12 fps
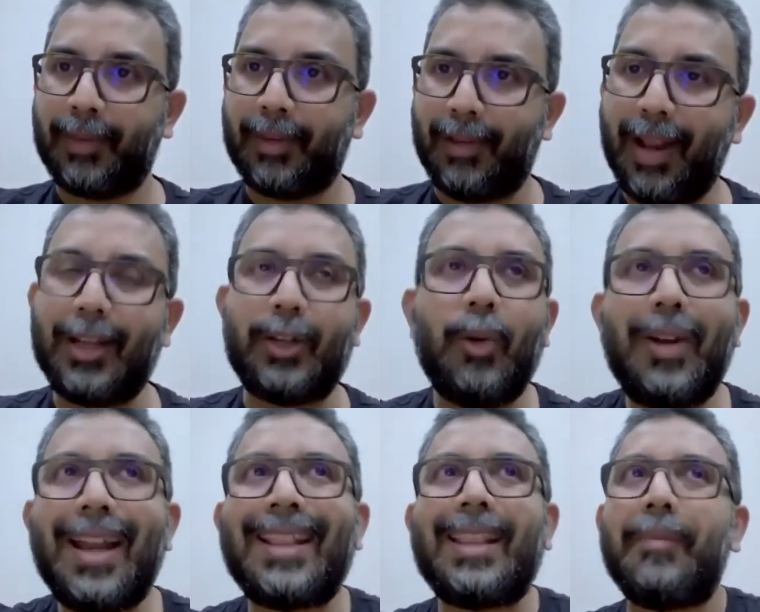Right? Don't
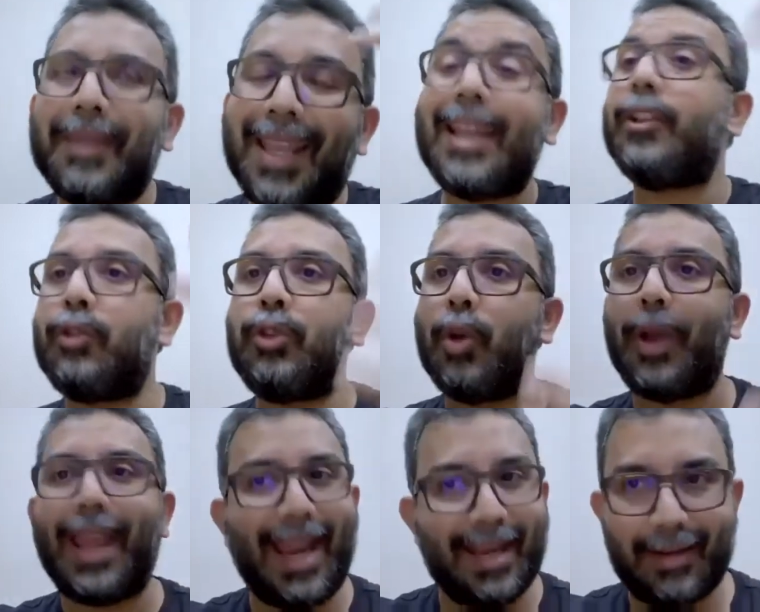let them get into your
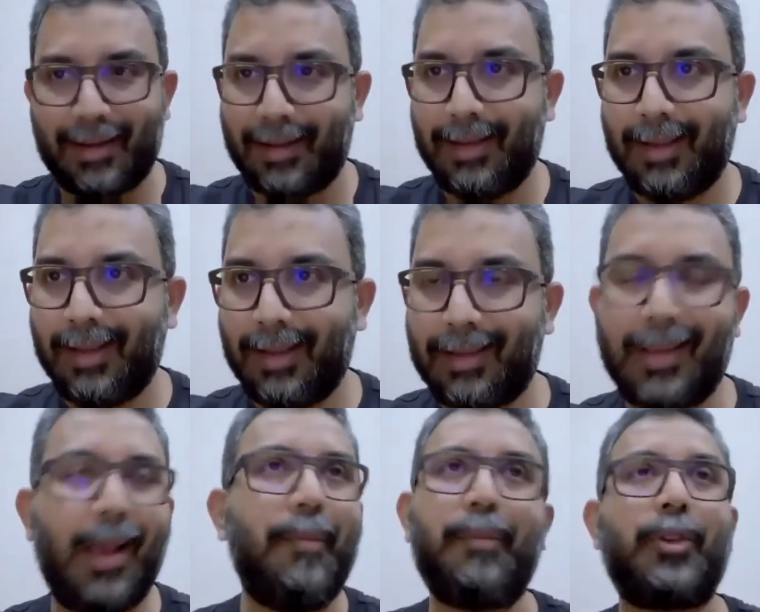head.
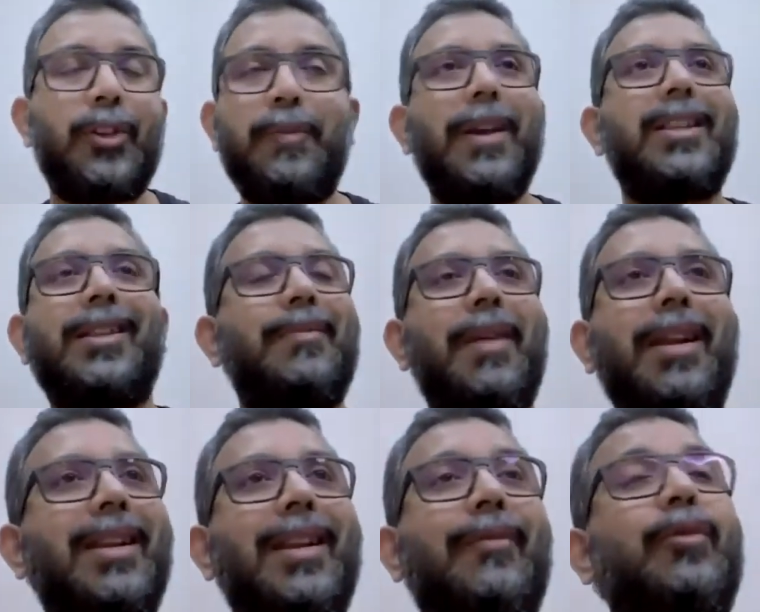Some prospects are smart
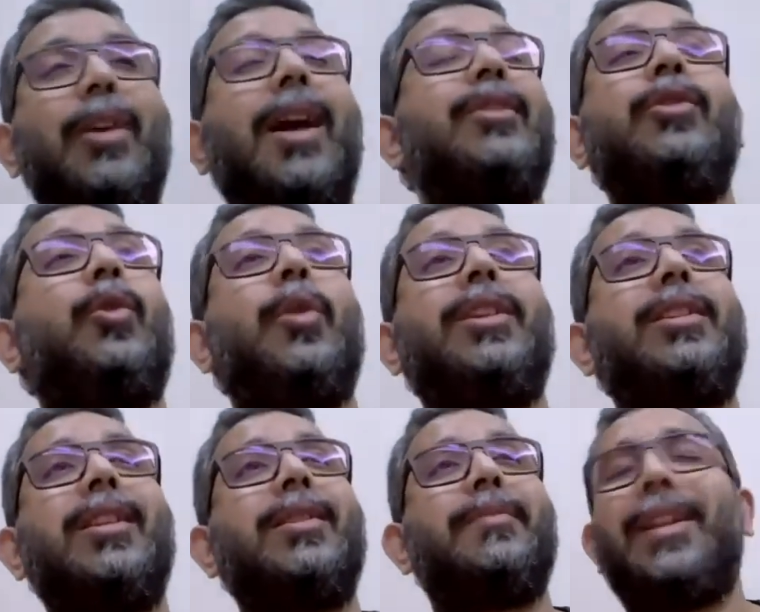enough to ask you
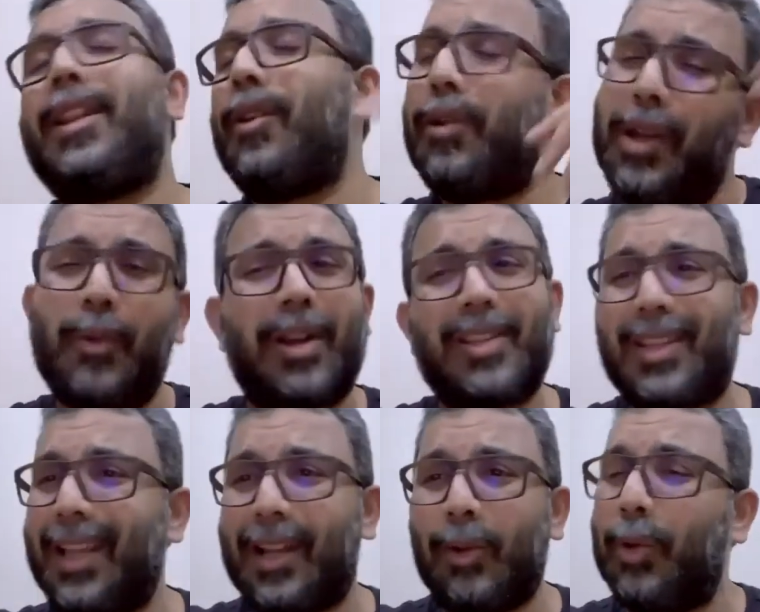questions, but they already want to
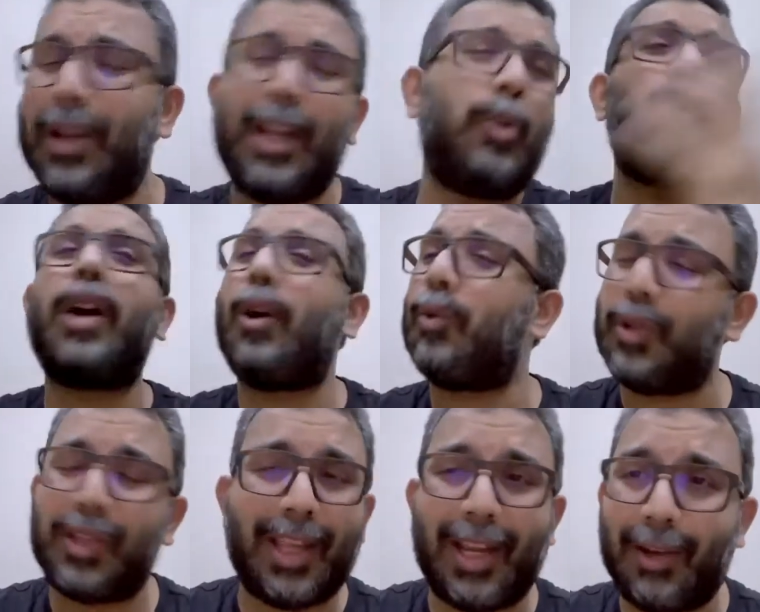say no. They don't know how to
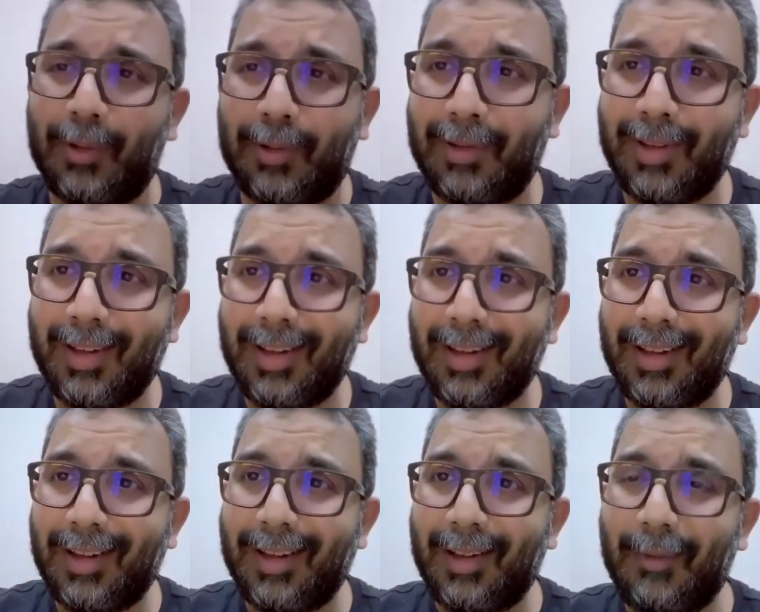say no.
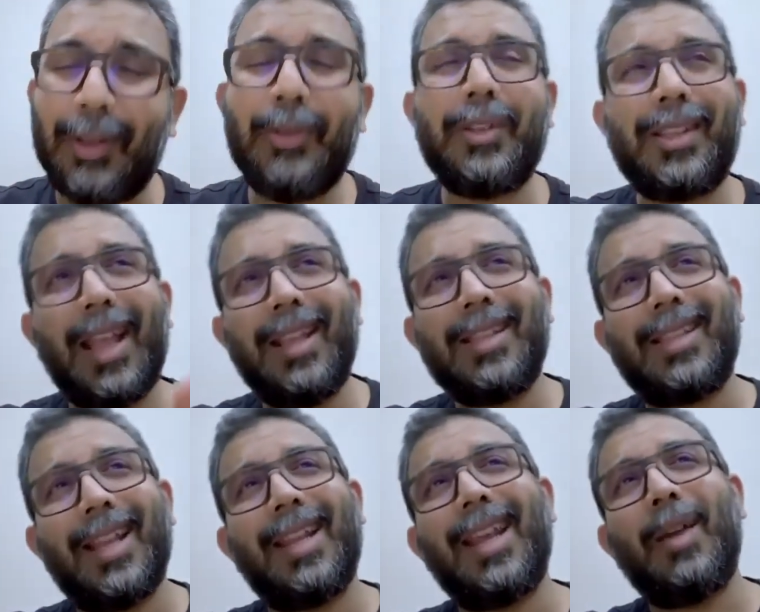When you sense
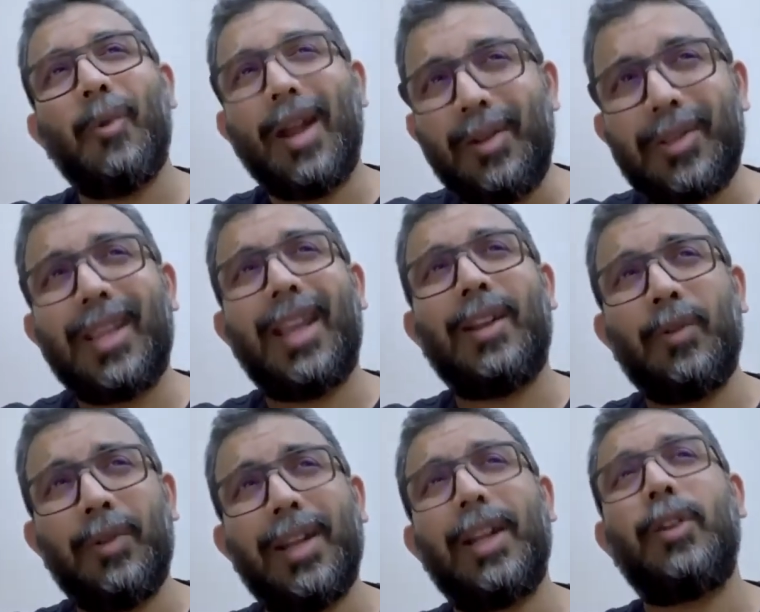that they want to say
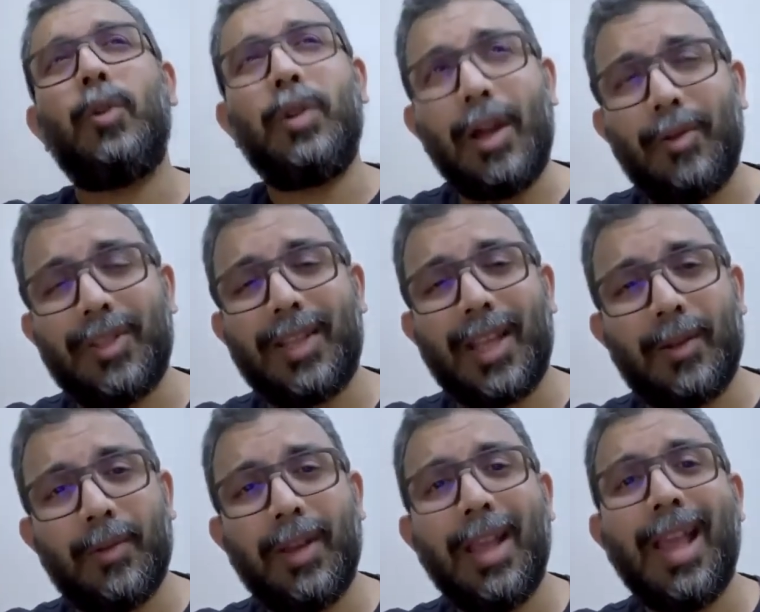no, they don't know how to say
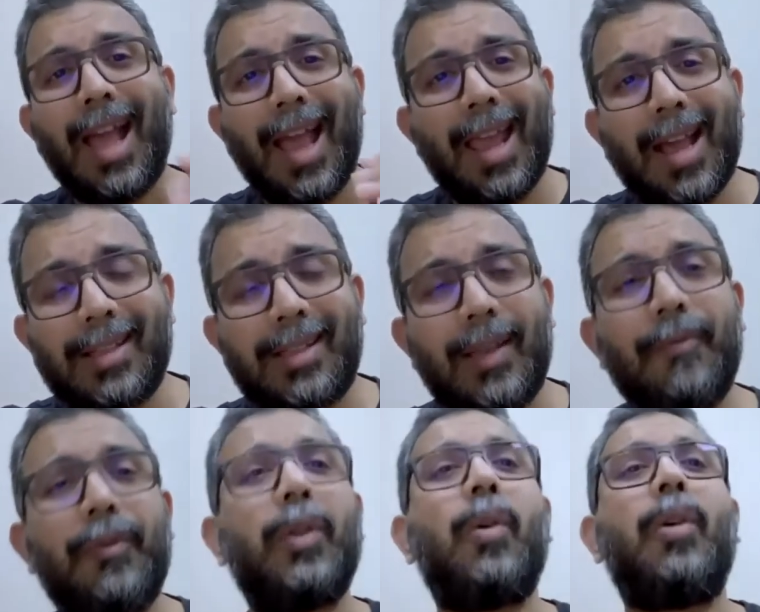no, I ask them
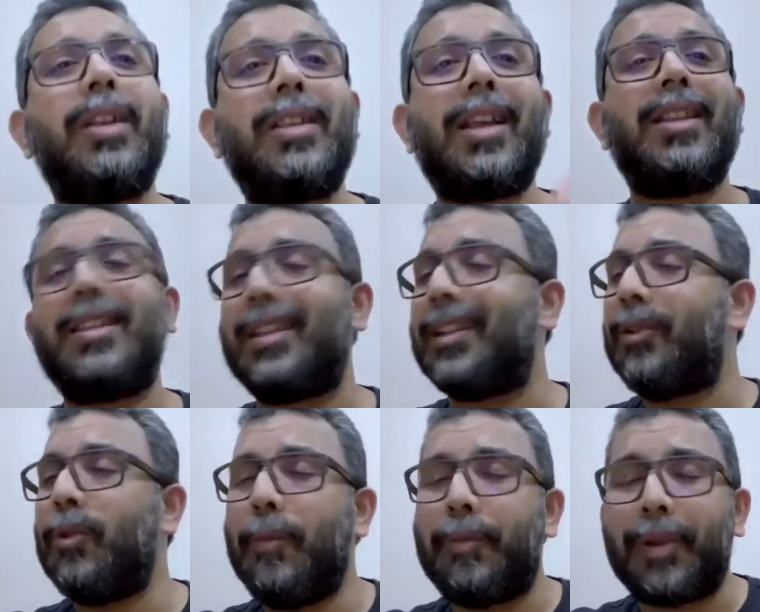for an honest answer.
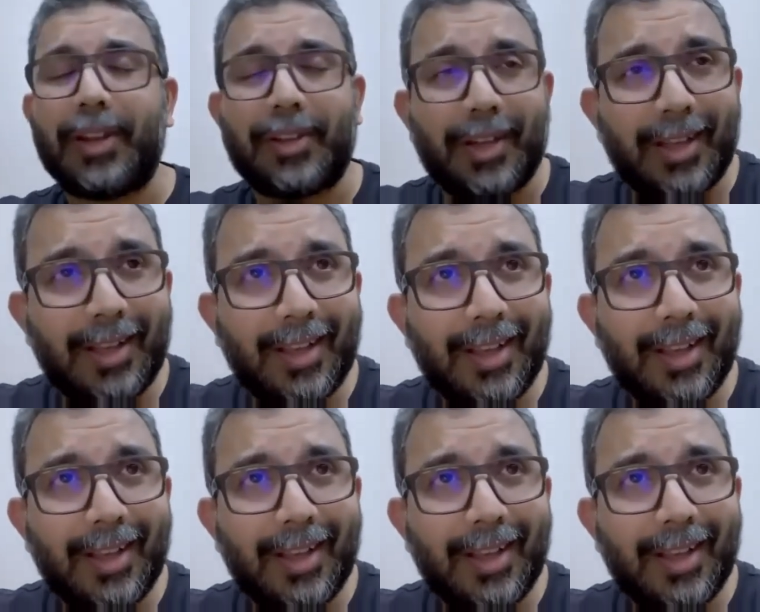No pressure.